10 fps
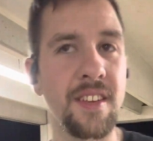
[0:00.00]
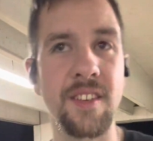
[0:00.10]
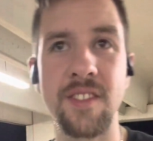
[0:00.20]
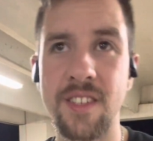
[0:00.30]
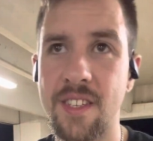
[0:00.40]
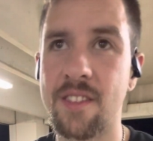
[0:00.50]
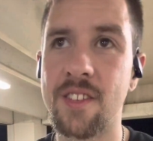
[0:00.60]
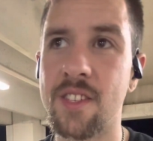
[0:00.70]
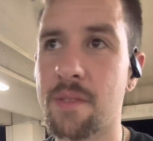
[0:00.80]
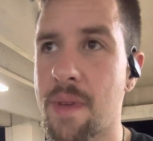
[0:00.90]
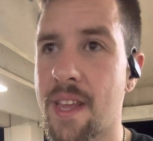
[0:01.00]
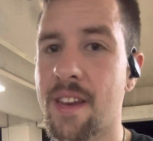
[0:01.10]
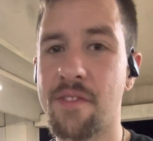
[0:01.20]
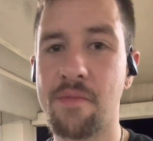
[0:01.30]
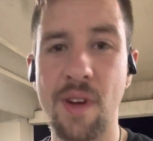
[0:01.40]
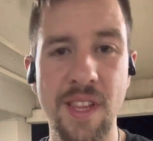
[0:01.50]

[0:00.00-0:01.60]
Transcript: Until you just make enough money